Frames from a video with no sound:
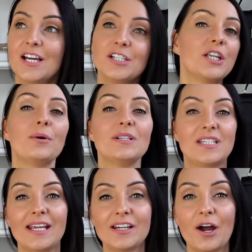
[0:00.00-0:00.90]
So
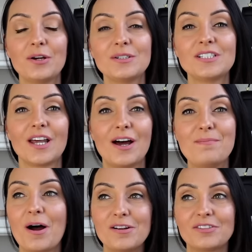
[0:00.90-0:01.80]
date codes,
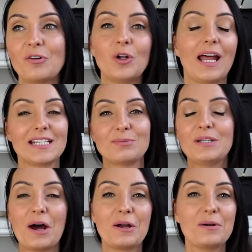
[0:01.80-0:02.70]
overall, as we
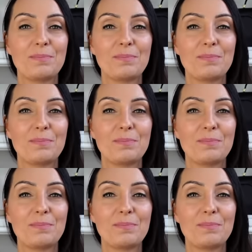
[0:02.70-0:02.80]
know,